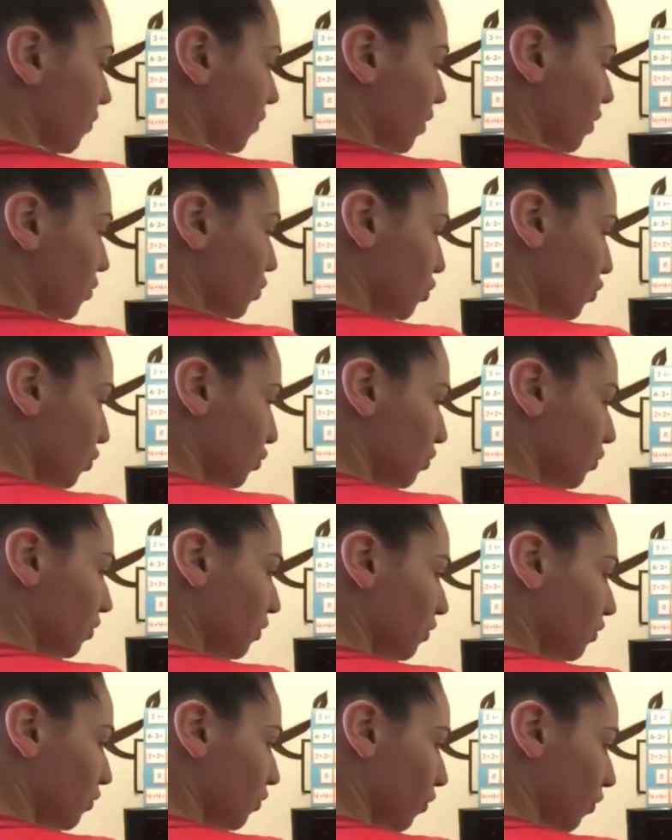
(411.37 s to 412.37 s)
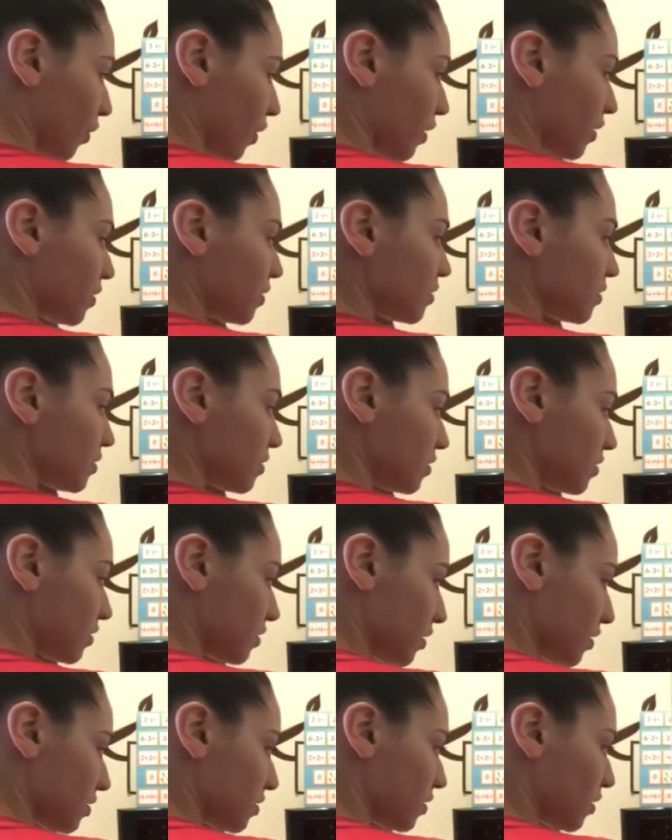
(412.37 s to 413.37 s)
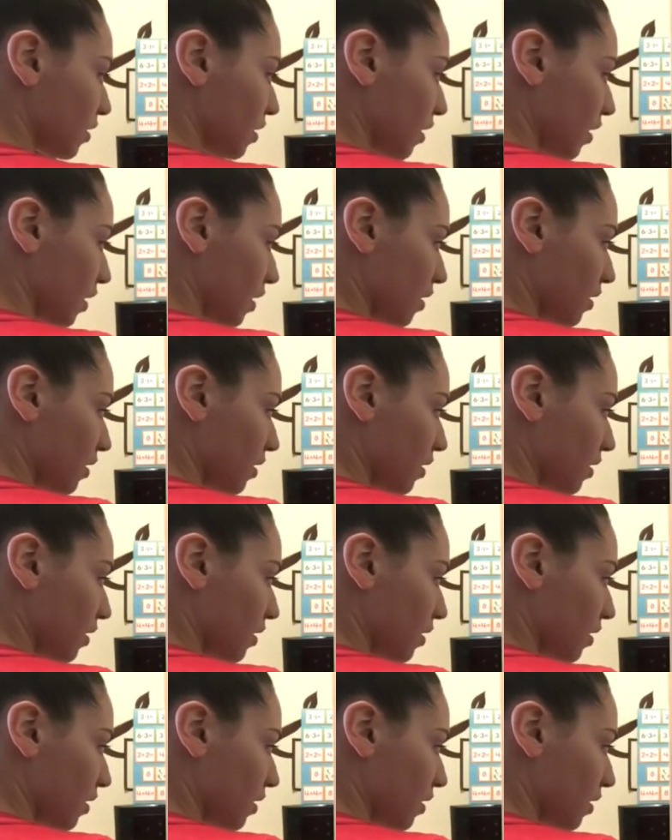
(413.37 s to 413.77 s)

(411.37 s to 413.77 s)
2, 4, 6, 8.